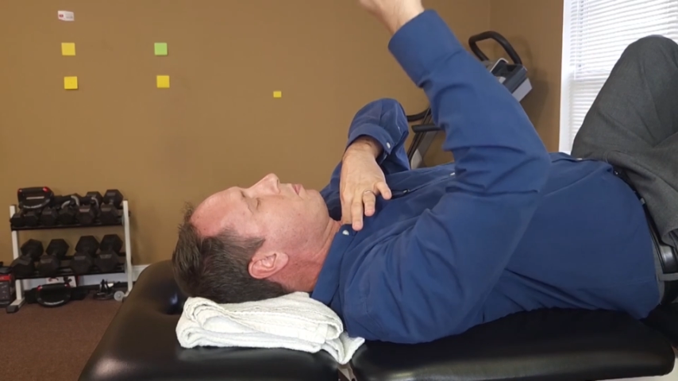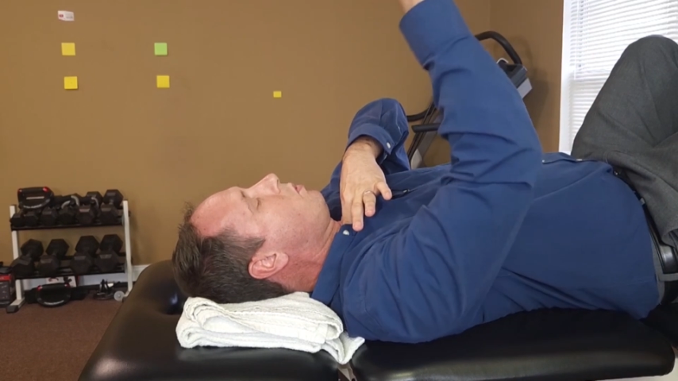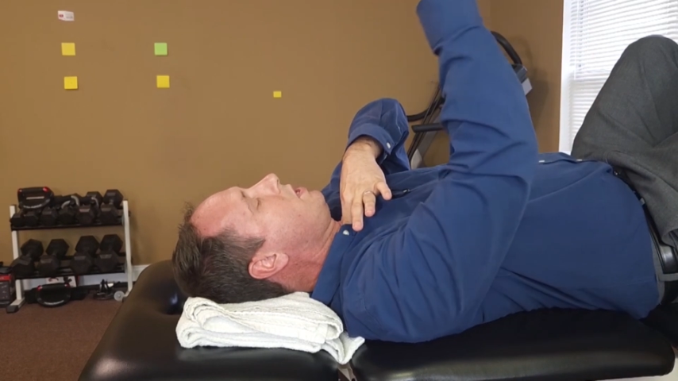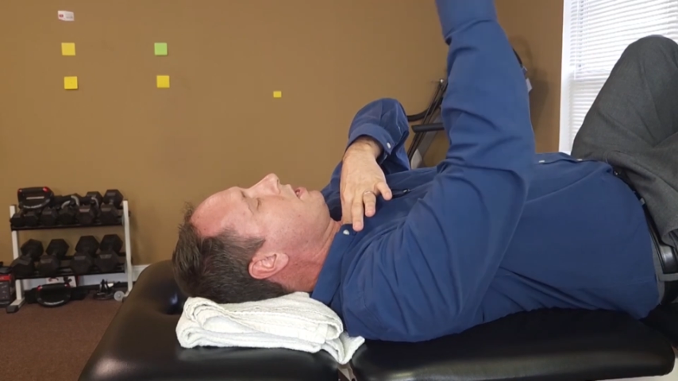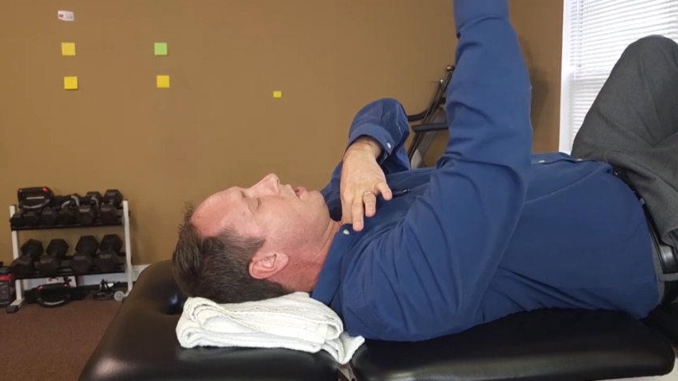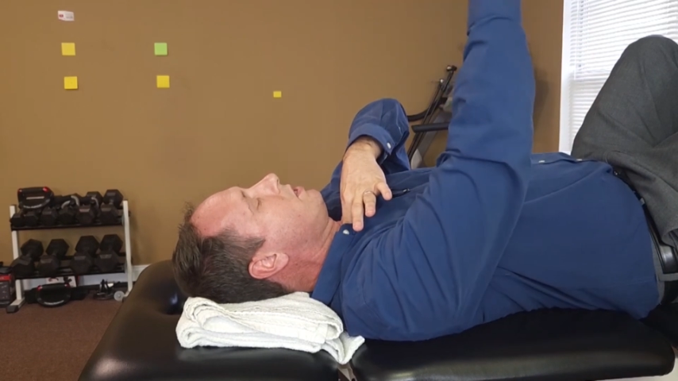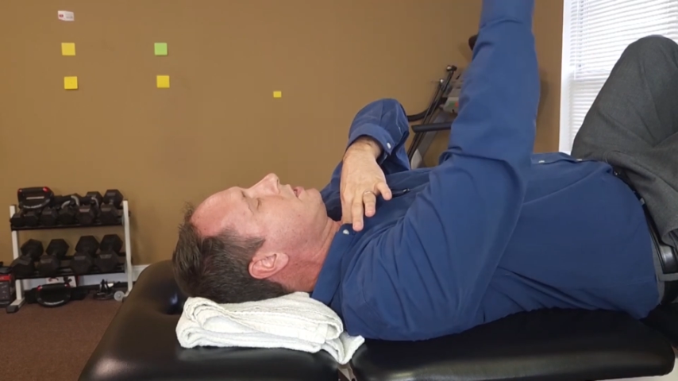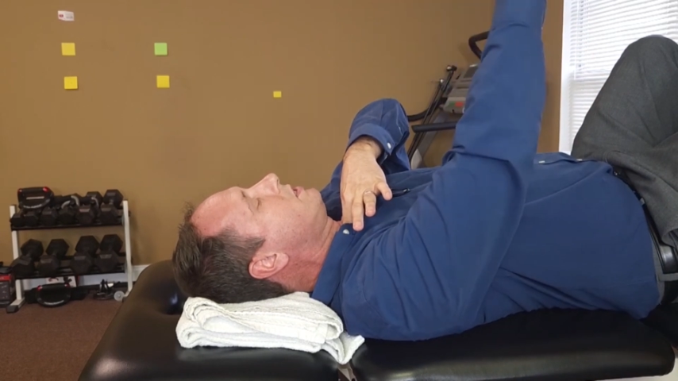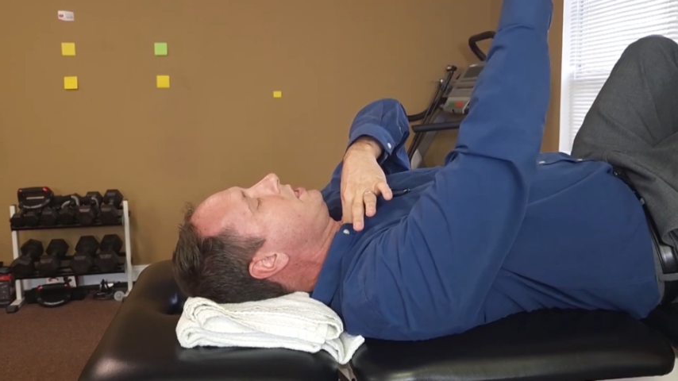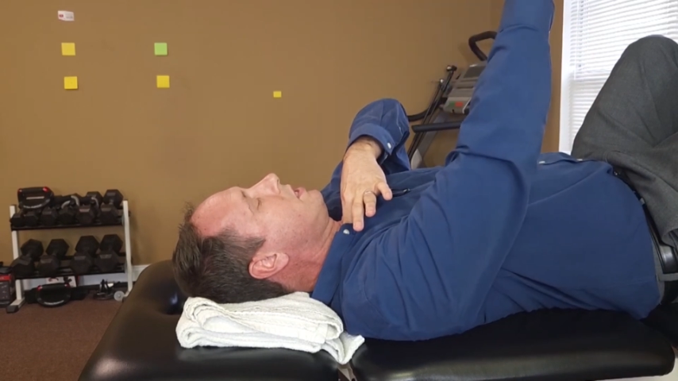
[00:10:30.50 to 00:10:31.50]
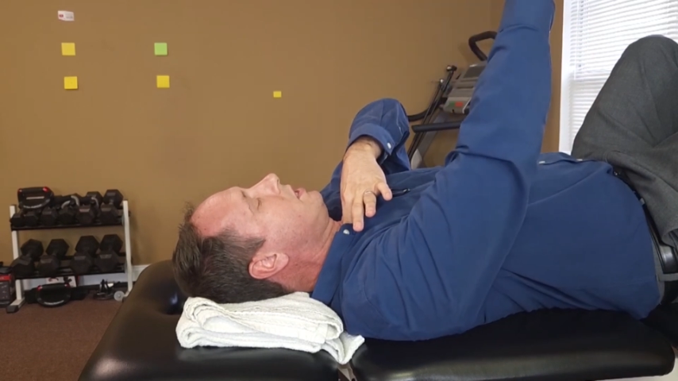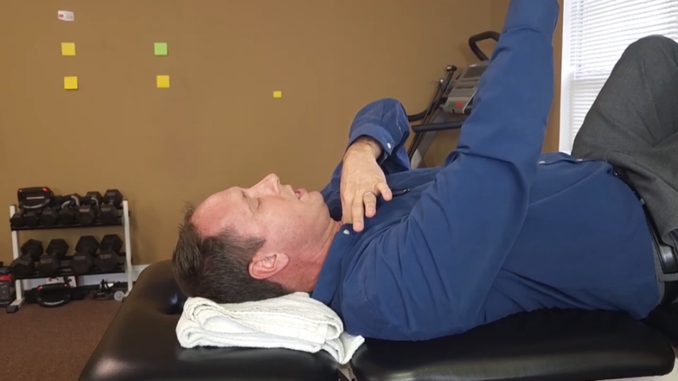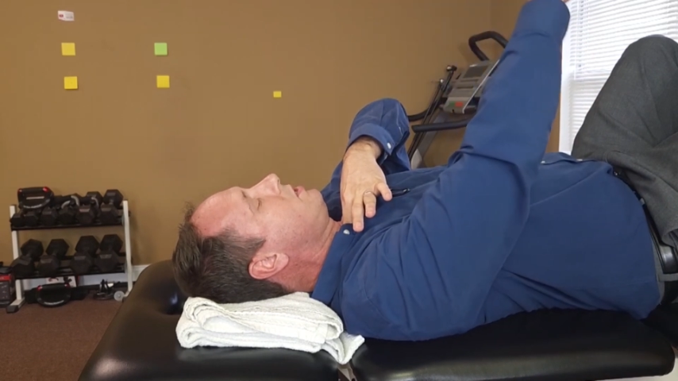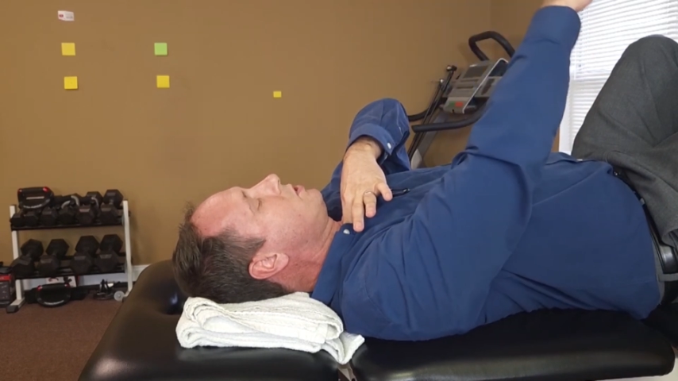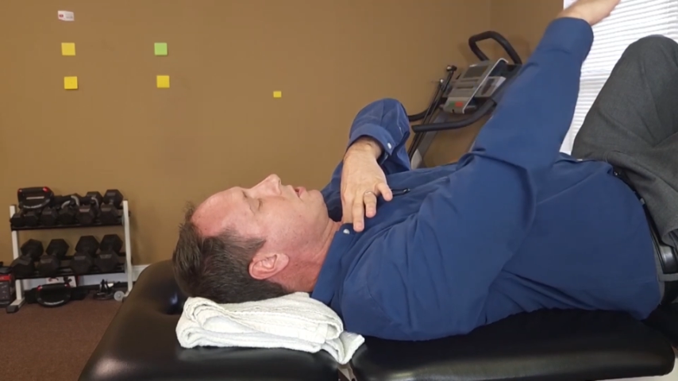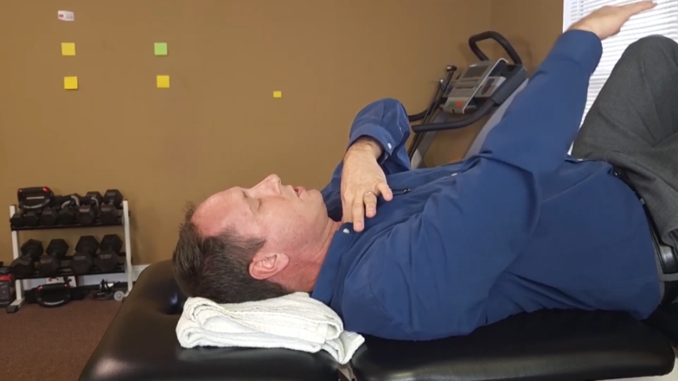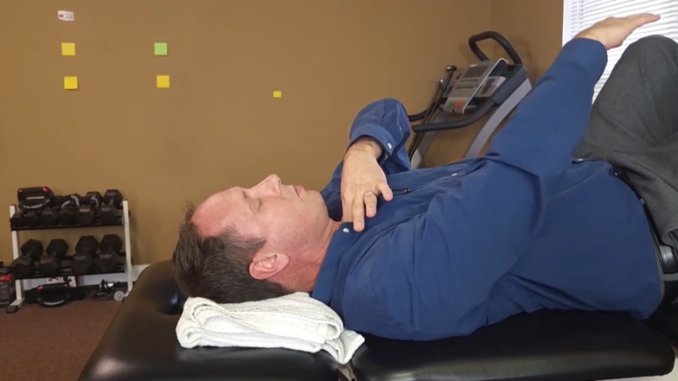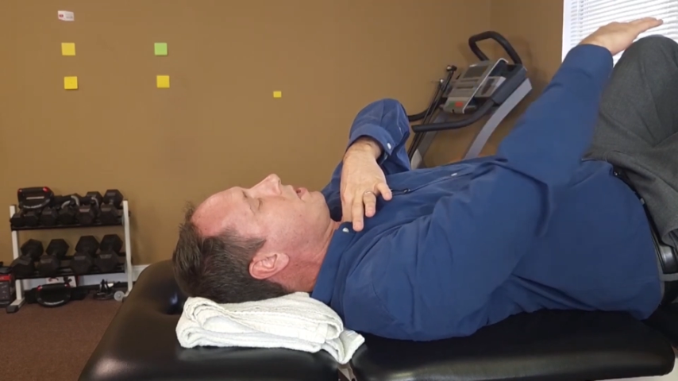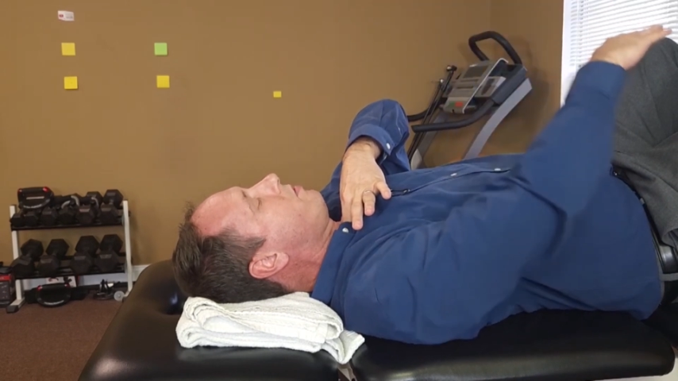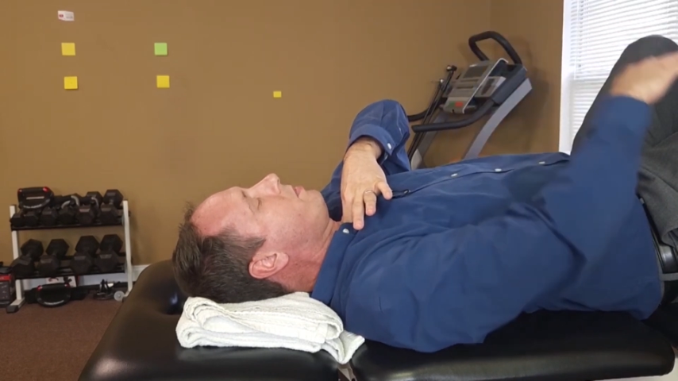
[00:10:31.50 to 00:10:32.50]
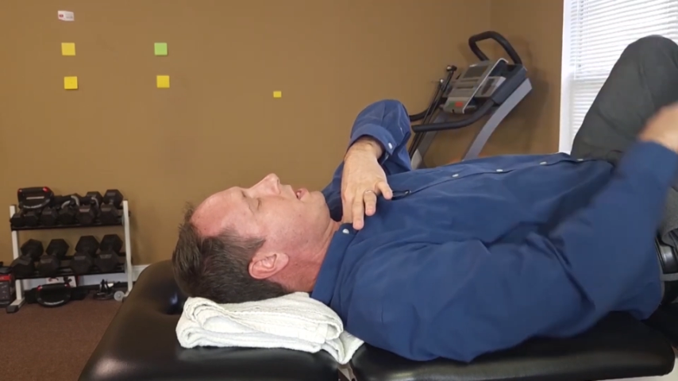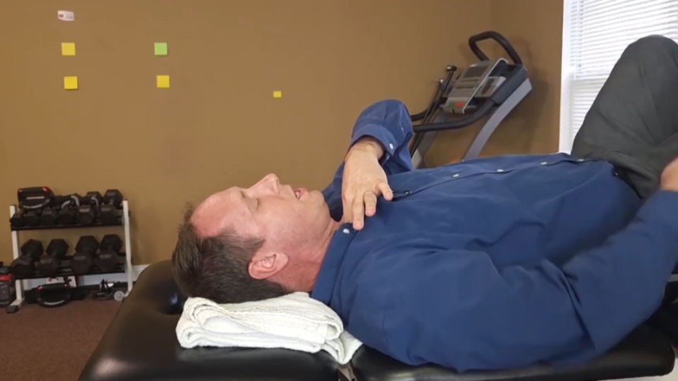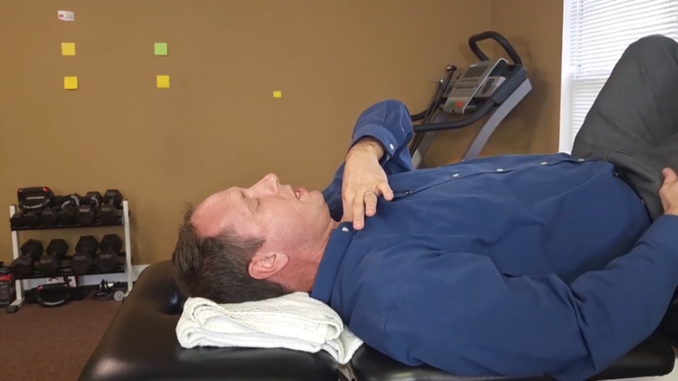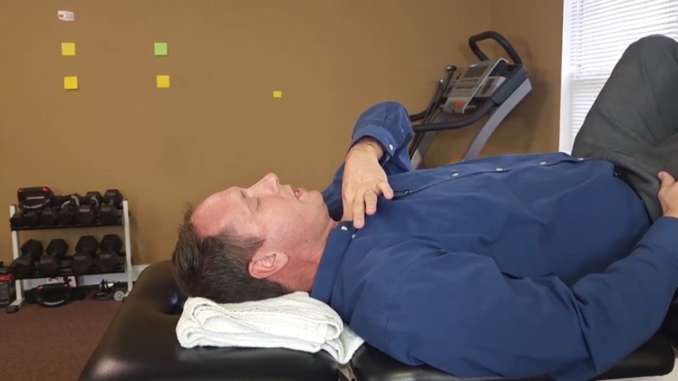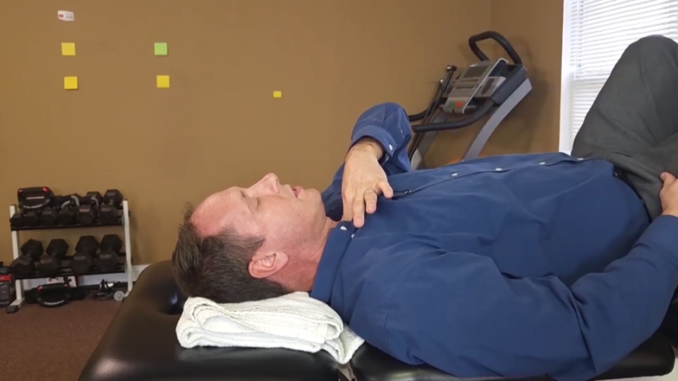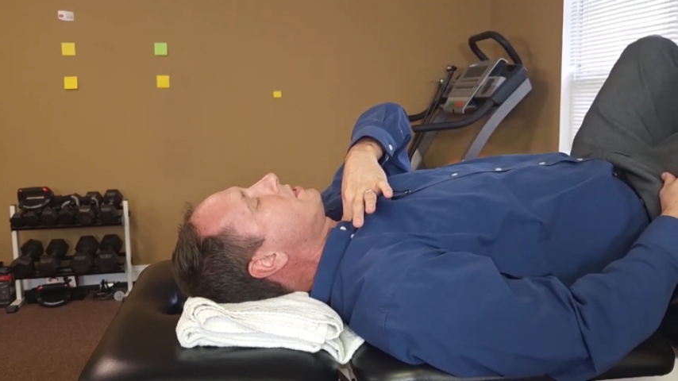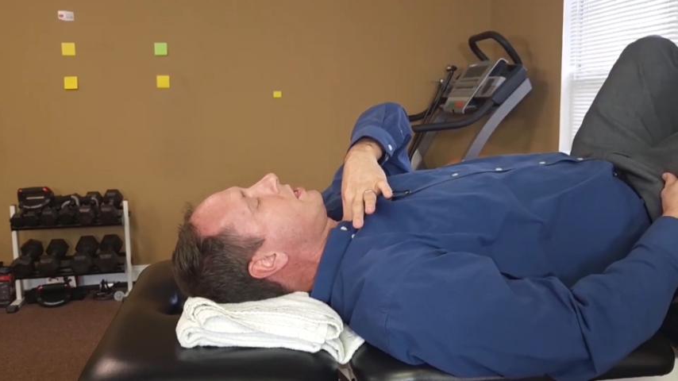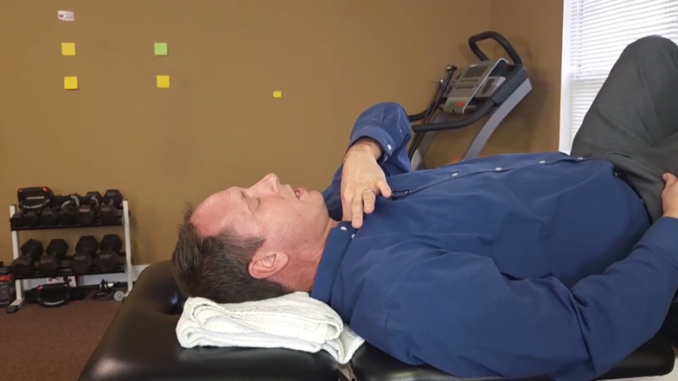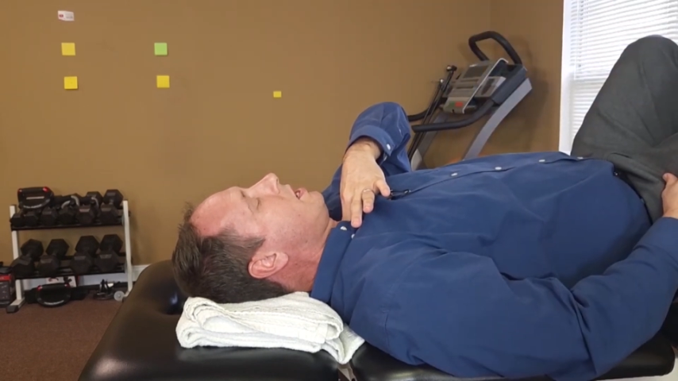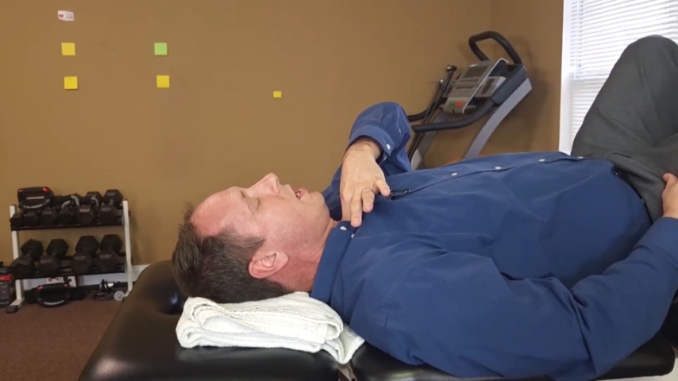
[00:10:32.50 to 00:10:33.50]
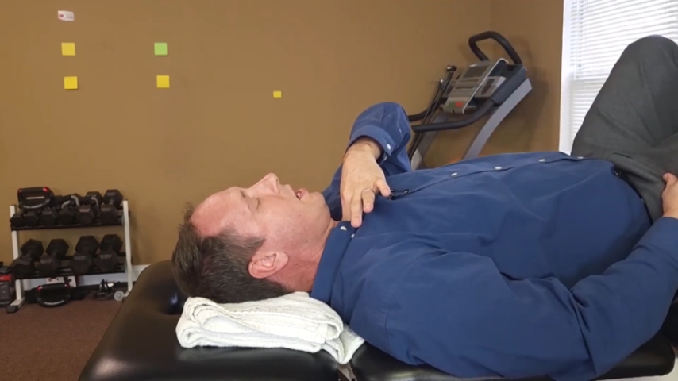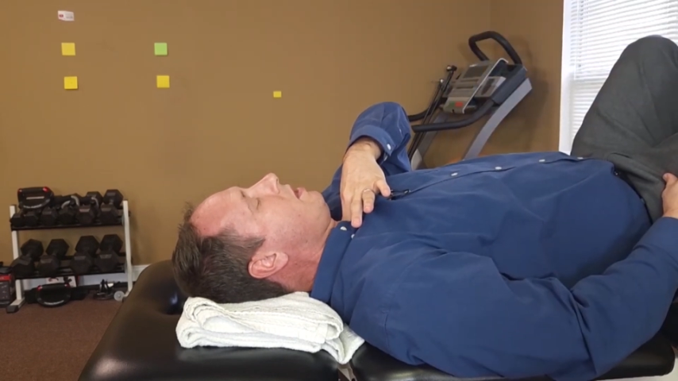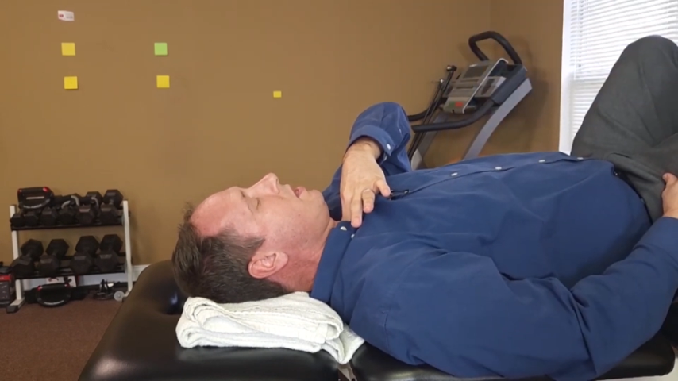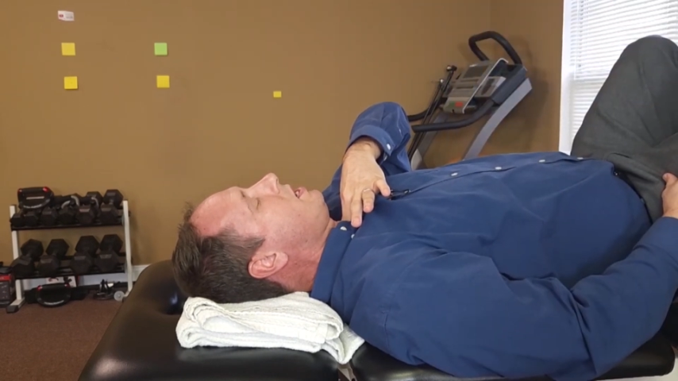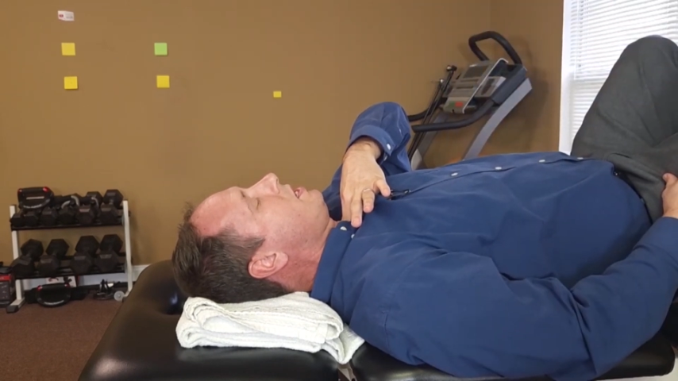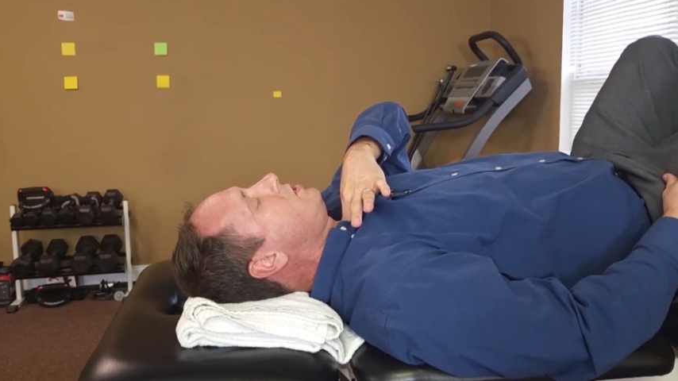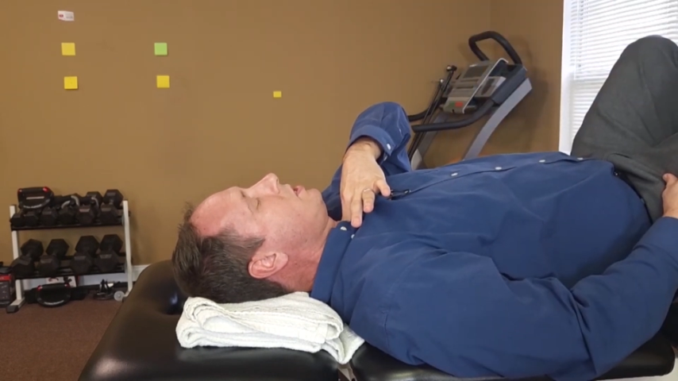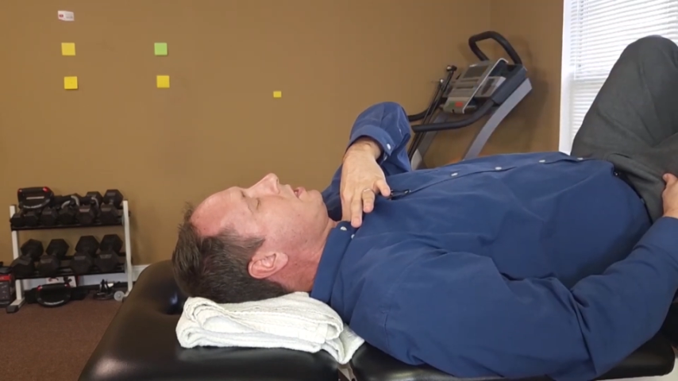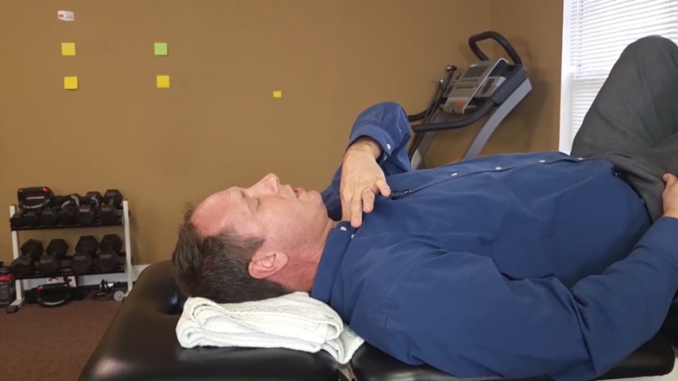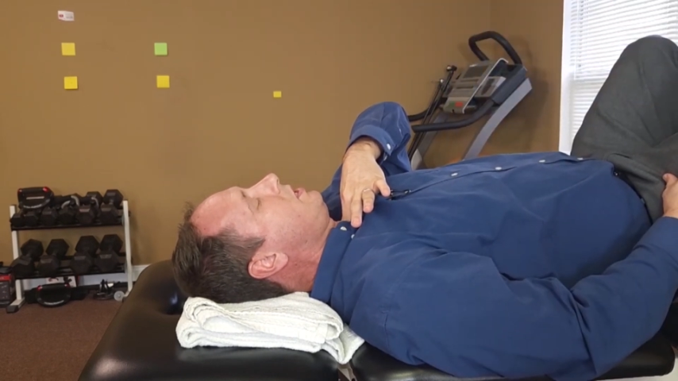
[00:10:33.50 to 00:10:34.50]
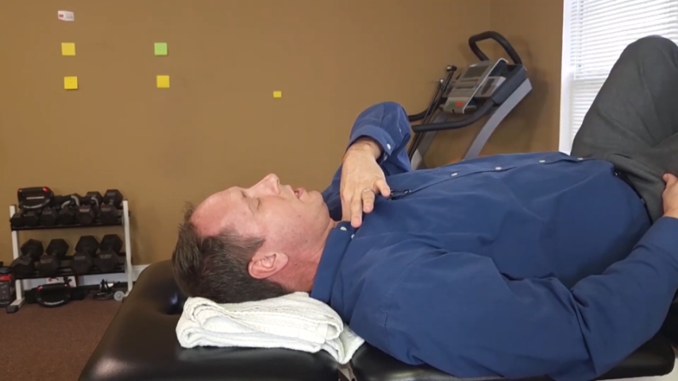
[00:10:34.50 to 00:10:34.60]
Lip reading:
Nobody's mouth can be seen.